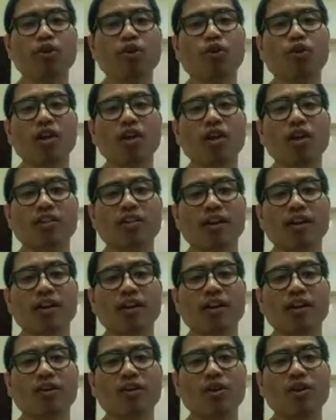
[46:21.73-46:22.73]
your
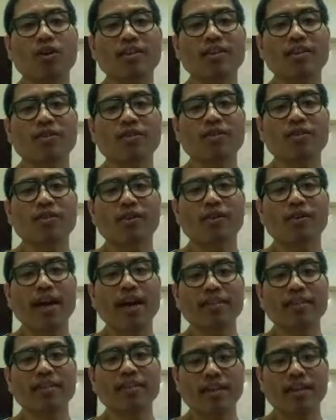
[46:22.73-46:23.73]
cholesterol cholesterol
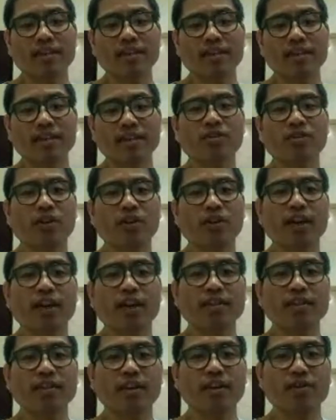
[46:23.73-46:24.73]
level rises and your
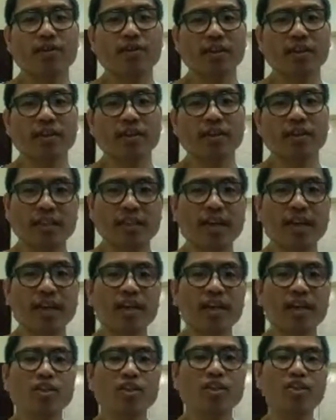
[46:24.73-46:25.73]
triglycerides rises.
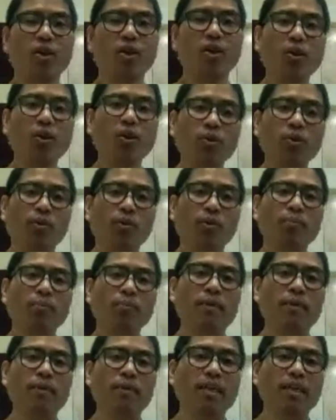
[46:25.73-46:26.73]

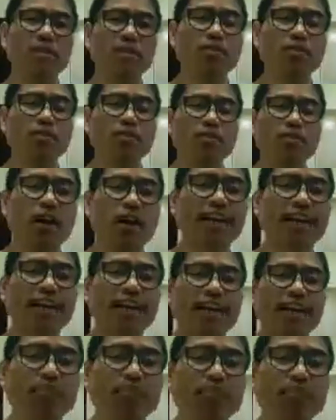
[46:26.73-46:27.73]
So means you are
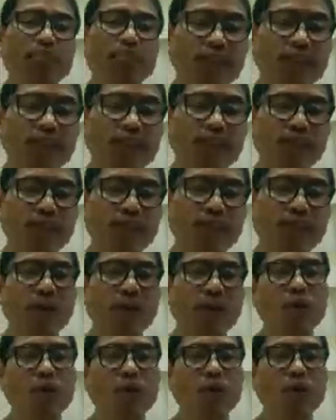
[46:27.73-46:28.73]
adaptive
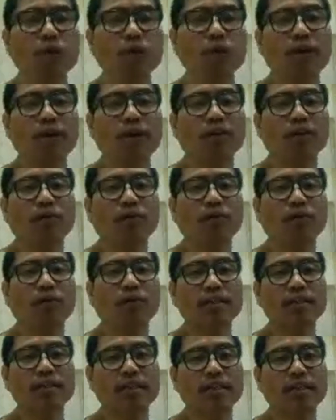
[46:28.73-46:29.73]
or you have the
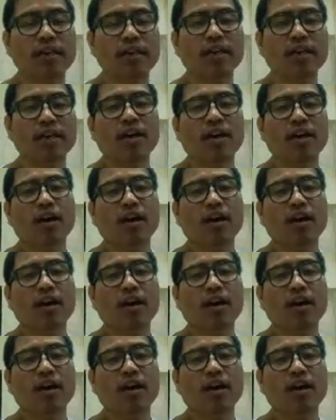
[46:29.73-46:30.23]
risk